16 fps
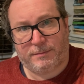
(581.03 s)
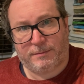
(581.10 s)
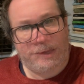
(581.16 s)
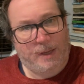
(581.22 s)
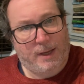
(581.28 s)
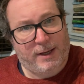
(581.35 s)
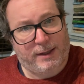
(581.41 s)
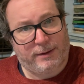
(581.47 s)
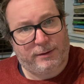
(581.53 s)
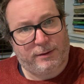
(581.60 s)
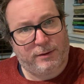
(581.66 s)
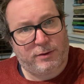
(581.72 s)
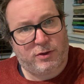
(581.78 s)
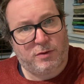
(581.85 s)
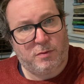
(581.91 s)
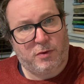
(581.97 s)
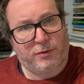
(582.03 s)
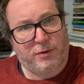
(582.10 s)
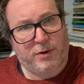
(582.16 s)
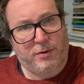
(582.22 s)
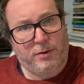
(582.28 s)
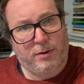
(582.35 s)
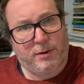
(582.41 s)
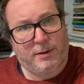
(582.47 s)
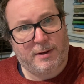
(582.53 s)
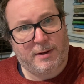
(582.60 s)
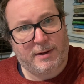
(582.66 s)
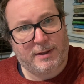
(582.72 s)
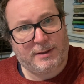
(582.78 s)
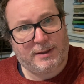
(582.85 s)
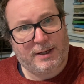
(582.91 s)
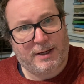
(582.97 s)
and Tomorrow
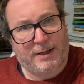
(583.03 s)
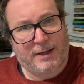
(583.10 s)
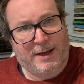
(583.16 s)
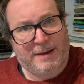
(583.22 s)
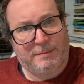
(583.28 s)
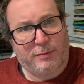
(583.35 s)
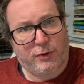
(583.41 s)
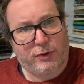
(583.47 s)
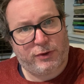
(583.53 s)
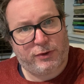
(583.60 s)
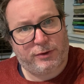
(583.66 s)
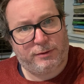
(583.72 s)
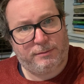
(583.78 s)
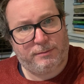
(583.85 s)
Lies in Ambush.